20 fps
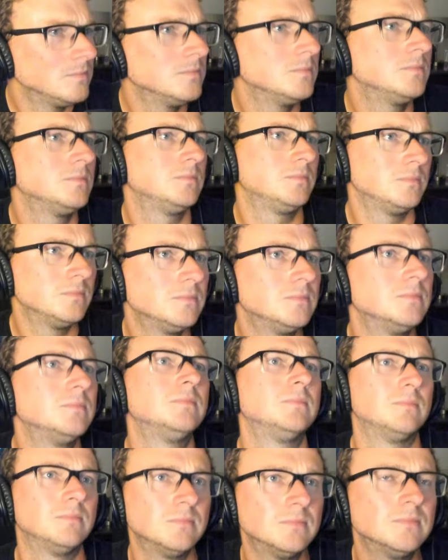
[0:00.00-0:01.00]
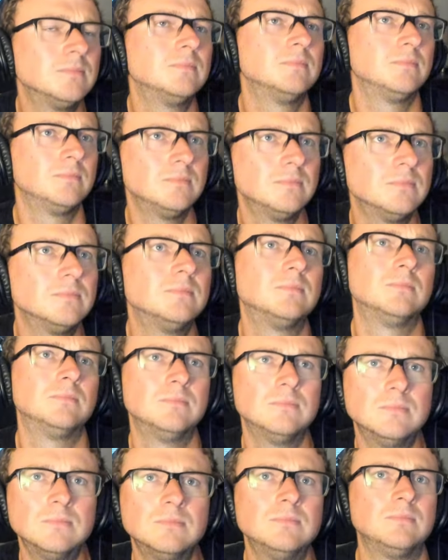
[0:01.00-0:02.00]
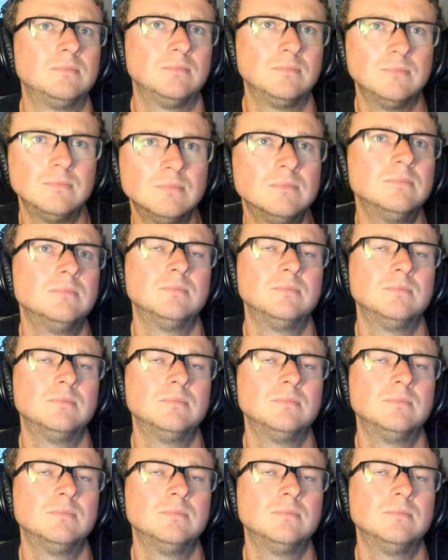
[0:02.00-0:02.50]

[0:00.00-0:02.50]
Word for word: There is nothing you can change.